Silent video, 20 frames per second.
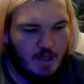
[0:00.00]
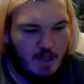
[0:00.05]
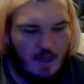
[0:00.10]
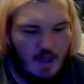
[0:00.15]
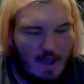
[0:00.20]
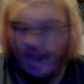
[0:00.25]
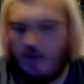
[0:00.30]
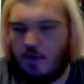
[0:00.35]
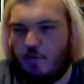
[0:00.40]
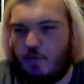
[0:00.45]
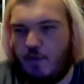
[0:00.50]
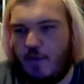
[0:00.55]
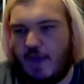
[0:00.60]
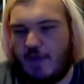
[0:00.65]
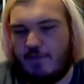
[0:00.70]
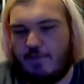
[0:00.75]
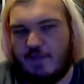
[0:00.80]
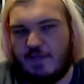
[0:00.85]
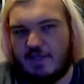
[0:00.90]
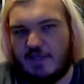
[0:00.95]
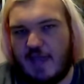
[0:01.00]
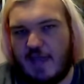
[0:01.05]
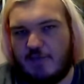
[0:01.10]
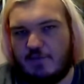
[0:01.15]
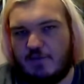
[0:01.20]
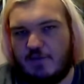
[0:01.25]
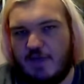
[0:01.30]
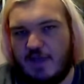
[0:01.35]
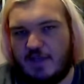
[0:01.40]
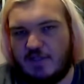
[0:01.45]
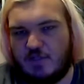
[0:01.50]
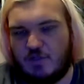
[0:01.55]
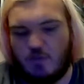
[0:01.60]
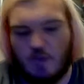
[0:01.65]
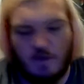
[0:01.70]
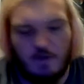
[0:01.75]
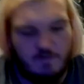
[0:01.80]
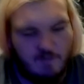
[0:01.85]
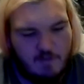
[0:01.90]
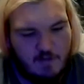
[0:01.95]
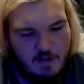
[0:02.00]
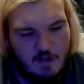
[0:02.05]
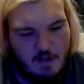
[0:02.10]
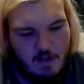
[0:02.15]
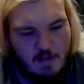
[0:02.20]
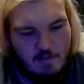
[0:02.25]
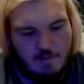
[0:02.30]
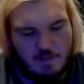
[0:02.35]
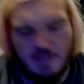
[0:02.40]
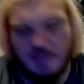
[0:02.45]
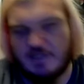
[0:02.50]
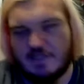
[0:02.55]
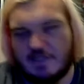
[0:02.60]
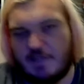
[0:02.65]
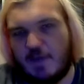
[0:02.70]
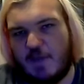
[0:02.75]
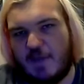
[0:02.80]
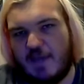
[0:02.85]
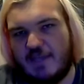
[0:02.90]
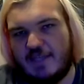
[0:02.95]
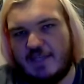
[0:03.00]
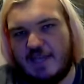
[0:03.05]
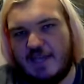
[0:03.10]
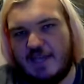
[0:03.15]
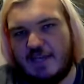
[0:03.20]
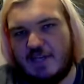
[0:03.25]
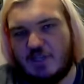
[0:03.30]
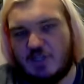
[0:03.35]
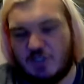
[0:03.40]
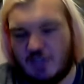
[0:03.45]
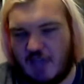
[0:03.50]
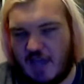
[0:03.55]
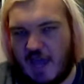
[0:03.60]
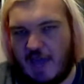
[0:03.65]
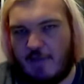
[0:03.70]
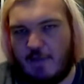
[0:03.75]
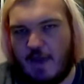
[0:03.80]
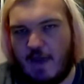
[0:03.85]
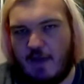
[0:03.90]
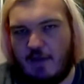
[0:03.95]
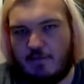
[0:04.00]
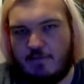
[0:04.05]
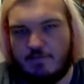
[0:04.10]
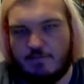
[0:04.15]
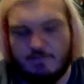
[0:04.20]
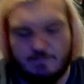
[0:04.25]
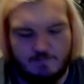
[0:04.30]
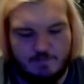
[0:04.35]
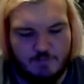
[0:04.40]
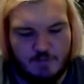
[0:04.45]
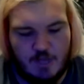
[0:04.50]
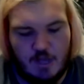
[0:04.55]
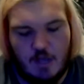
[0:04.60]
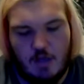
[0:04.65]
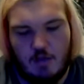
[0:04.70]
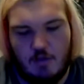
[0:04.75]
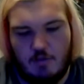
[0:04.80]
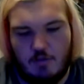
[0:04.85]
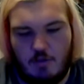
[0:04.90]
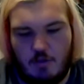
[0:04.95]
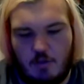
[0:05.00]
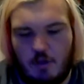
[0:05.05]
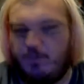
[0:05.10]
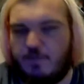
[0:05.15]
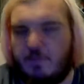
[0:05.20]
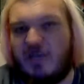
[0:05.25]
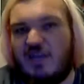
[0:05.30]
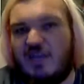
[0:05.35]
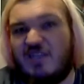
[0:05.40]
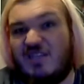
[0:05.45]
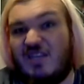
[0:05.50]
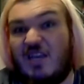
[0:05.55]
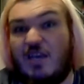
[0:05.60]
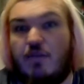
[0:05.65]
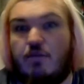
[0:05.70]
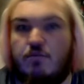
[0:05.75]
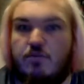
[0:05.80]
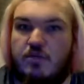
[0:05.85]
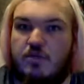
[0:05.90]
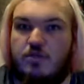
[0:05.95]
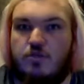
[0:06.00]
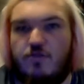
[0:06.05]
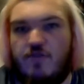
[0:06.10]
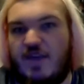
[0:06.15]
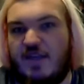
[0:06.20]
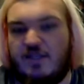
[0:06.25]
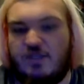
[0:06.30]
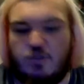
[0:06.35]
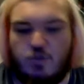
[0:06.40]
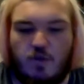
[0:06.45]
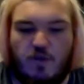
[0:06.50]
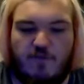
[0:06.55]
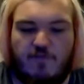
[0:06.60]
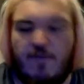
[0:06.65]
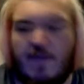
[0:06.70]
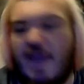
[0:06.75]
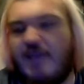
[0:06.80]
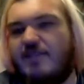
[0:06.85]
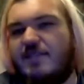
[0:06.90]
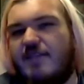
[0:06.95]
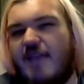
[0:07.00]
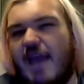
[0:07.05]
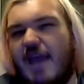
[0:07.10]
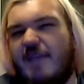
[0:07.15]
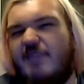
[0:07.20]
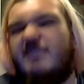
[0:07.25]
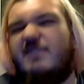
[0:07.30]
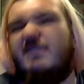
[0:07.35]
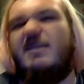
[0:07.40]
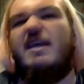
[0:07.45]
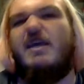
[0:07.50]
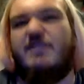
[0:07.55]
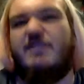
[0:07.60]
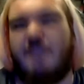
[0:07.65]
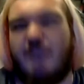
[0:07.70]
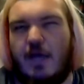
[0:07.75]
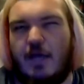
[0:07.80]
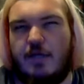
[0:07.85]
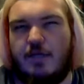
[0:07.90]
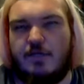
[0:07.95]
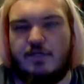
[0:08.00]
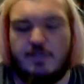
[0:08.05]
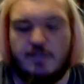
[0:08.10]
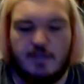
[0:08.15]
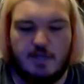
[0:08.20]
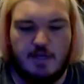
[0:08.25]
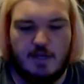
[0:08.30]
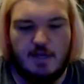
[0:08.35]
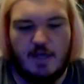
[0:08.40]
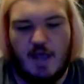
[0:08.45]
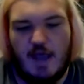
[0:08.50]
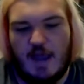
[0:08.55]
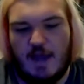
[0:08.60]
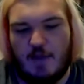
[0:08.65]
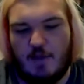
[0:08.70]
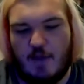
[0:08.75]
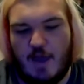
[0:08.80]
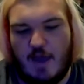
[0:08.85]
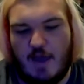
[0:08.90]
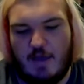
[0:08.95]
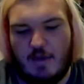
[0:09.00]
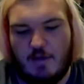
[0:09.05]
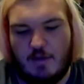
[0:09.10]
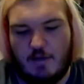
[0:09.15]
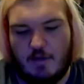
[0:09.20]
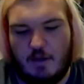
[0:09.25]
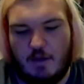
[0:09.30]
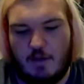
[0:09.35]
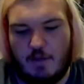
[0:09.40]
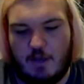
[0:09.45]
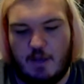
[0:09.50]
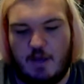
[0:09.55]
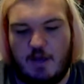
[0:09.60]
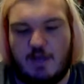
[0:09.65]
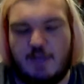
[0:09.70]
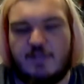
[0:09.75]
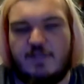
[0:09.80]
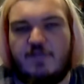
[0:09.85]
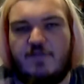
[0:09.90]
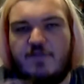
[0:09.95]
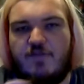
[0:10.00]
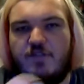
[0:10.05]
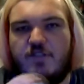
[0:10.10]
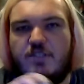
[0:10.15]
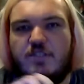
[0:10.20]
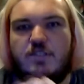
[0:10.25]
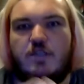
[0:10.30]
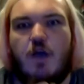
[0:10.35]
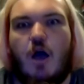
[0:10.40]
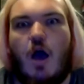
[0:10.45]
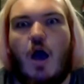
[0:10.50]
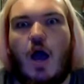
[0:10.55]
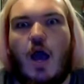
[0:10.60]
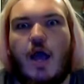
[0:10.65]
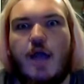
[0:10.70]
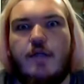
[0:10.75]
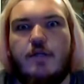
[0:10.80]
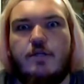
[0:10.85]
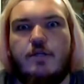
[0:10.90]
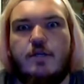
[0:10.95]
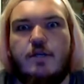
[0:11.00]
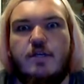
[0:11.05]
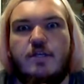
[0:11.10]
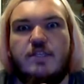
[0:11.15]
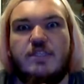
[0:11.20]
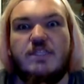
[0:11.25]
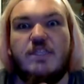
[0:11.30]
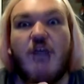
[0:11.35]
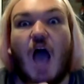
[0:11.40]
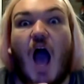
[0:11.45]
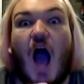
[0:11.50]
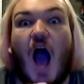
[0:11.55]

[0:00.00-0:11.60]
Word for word: Alan Wake, Best Game 2012. Because the PC edition came out on PC in 2012. Makes sense, it does. Anyway, oh my god, it's even signed. Signed!